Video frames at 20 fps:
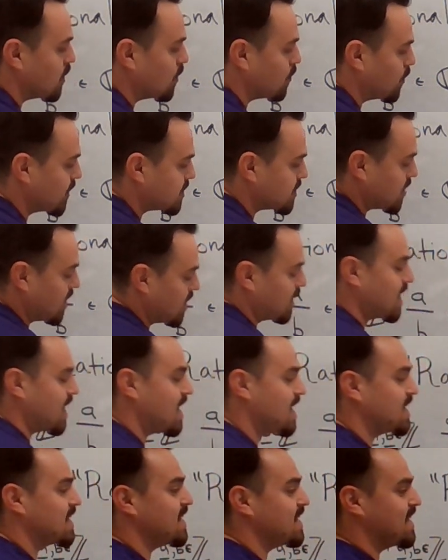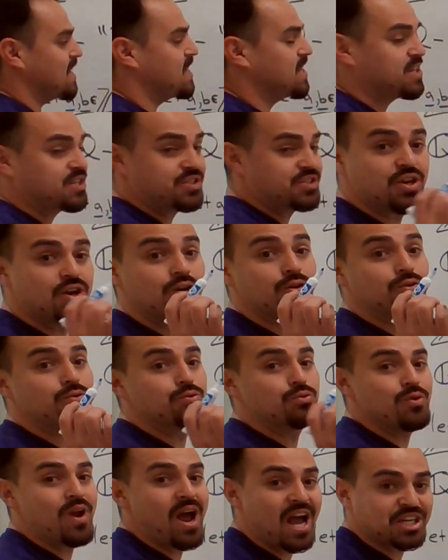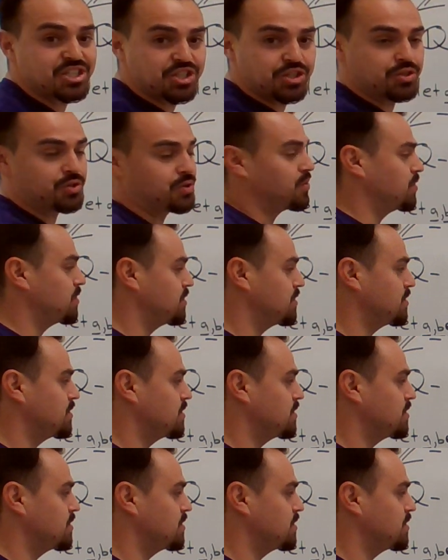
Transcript: which again is rational.